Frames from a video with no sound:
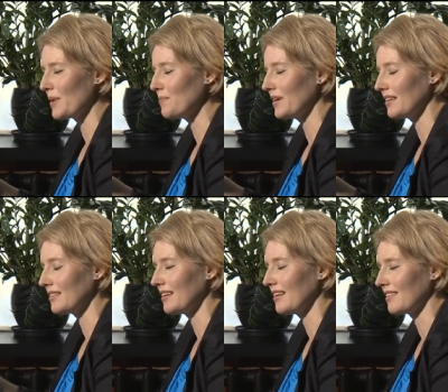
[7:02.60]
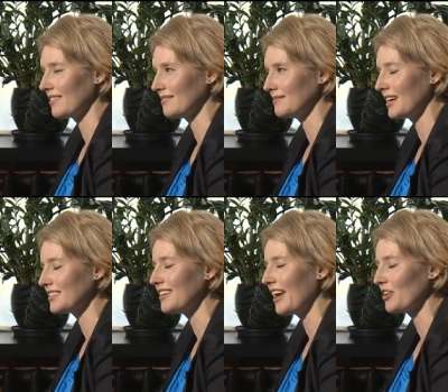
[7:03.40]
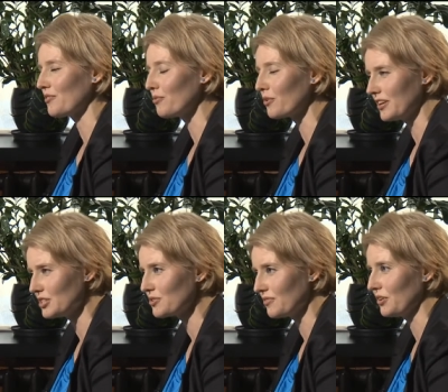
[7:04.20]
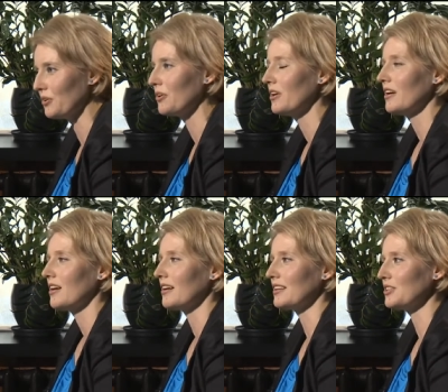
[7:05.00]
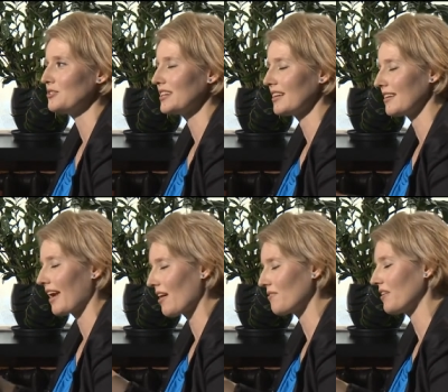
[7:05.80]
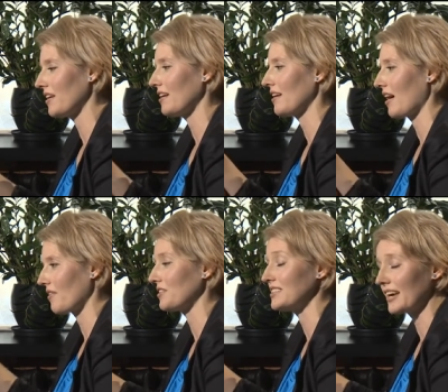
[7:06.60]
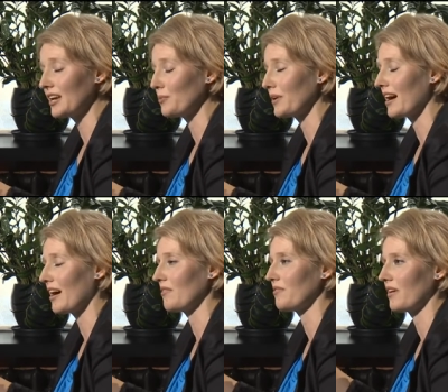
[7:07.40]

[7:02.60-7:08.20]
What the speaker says: maybe in the 1984 interview, that you said that every decade we have